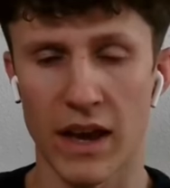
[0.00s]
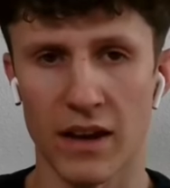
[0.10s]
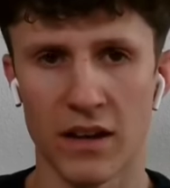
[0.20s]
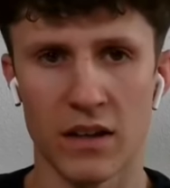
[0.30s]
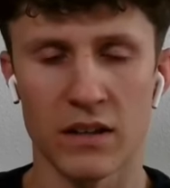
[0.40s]

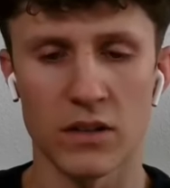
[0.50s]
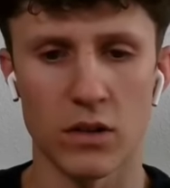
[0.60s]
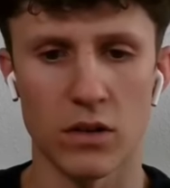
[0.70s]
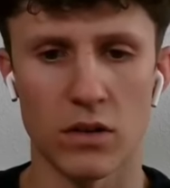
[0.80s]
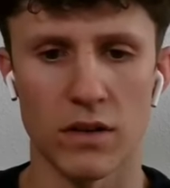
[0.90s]
Yeah.
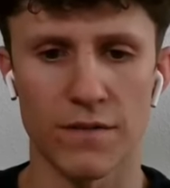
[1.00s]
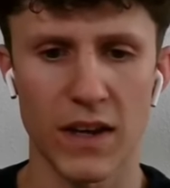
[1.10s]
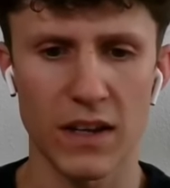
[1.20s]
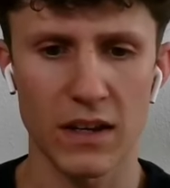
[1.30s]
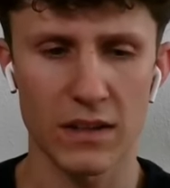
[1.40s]
So the
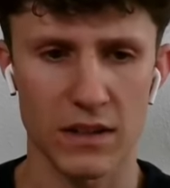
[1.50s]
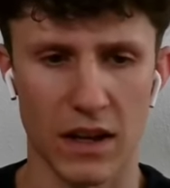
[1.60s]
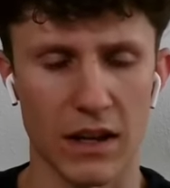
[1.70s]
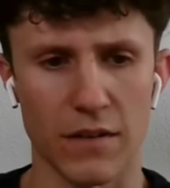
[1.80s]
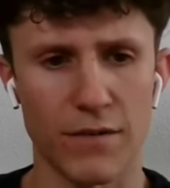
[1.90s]
thing is,
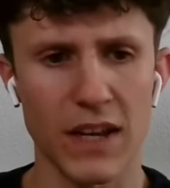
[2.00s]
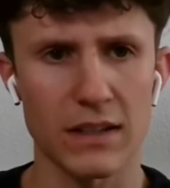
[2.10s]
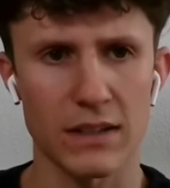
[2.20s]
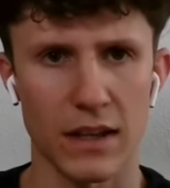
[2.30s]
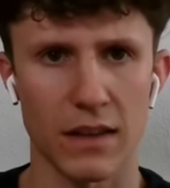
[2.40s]
uh, the
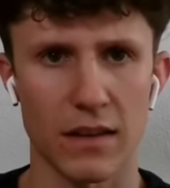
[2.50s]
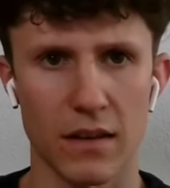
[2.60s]
thing is,